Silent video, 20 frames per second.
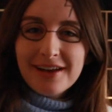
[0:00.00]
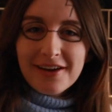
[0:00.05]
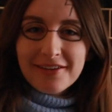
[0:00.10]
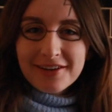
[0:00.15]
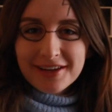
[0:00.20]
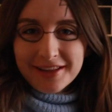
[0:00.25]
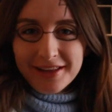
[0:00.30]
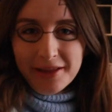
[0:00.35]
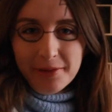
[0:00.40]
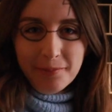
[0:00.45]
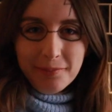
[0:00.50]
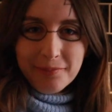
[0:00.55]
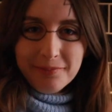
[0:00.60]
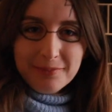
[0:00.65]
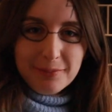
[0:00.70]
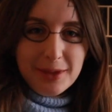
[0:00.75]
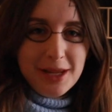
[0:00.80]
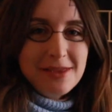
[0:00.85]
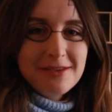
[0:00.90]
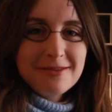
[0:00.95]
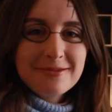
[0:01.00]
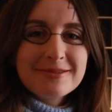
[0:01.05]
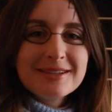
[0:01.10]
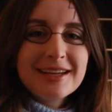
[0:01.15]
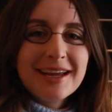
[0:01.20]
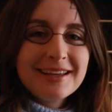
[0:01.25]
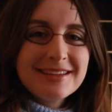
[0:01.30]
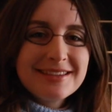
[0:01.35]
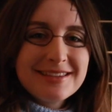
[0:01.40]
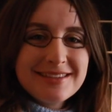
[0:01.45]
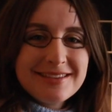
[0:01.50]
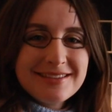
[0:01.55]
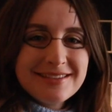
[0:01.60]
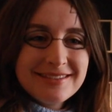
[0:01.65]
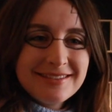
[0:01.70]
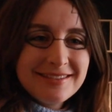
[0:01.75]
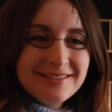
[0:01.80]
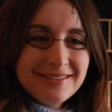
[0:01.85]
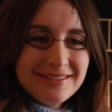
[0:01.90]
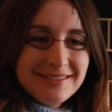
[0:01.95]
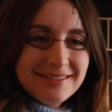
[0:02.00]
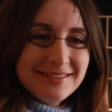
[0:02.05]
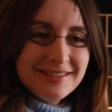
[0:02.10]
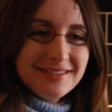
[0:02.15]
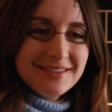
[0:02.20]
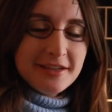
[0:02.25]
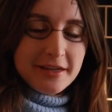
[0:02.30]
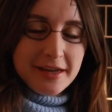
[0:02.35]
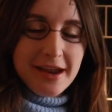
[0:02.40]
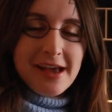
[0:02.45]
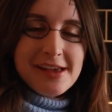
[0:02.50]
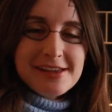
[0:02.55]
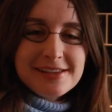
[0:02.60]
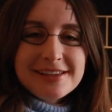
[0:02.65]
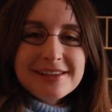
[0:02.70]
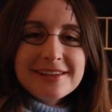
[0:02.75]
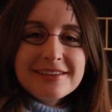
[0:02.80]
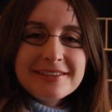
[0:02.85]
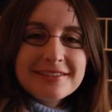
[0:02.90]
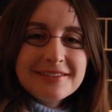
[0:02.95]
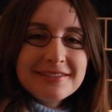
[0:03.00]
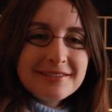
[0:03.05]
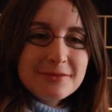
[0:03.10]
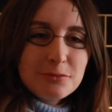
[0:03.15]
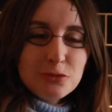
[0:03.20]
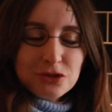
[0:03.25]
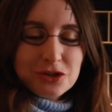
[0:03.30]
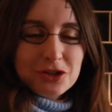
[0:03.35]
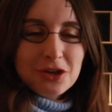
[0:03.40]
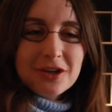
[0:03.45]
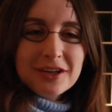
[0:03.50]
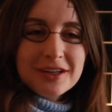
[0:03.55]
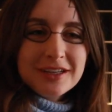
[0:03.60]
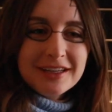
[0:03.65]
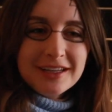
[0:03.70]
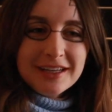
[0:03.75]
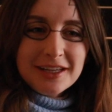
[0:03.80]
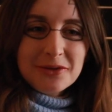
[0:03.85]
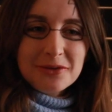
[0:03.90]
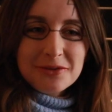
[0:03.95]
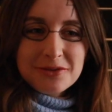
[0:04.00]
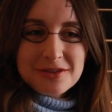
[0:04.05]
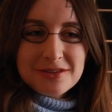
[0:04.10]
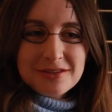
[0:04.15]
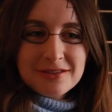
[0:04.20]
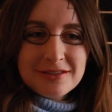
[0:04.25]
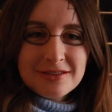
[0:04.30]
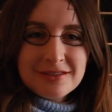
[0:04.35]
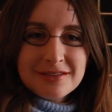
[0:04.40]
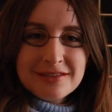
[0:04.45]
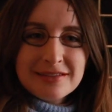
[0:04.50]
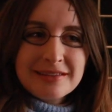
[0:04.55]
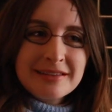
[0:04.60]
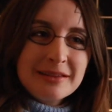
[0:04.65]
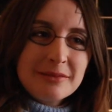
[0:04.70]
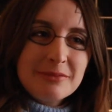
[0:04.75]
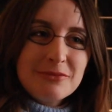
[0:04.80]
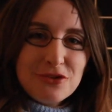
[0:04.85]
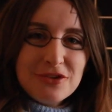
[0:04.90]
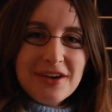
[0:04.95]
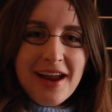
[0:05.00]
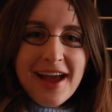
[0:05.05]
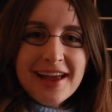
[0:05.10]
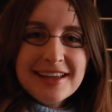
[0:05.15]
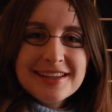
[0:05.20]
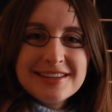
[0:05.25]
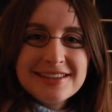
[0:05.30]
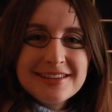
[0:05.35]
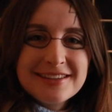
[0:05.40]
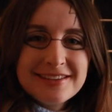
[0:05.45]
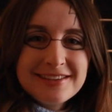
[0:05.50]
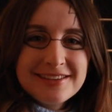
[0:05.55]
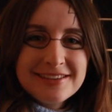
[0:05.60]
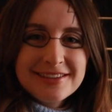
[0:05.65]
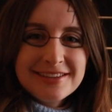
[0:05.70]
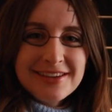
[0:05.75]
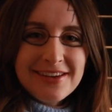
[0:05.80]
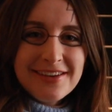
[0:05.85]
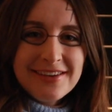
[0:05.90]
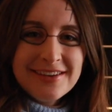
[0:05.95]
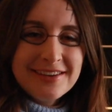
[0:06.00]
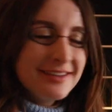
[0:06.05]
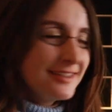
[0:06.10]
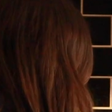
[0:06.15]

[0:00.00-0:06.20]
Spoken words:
I reckon that means it'll taste nicer. More chocolate equals more nice. So,